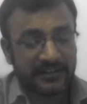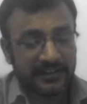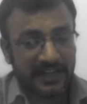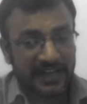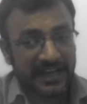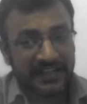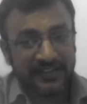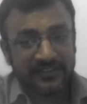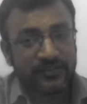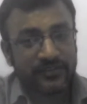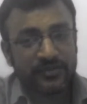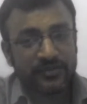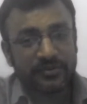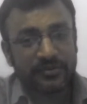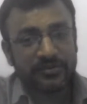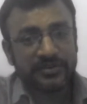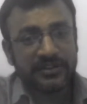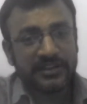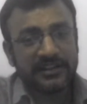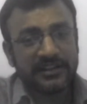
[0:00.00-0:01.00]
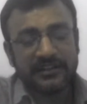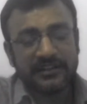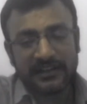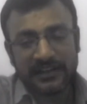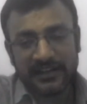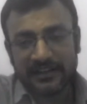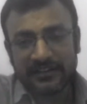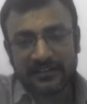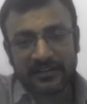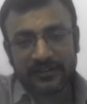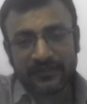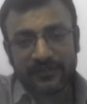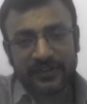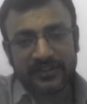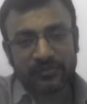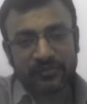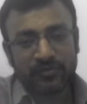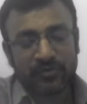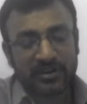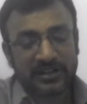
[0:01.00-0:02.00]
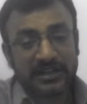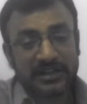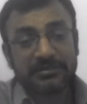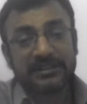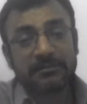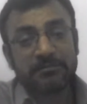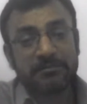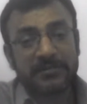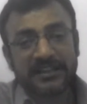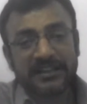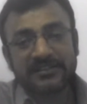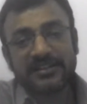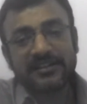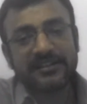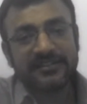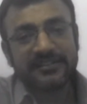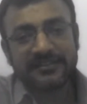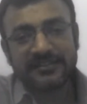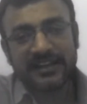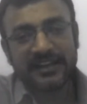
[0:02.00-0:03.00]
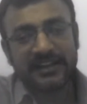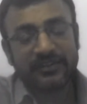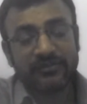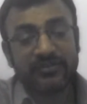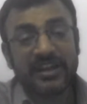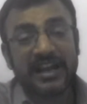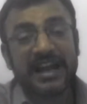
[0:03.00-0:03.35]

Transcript: or as you know, in interface, whatever the method is there,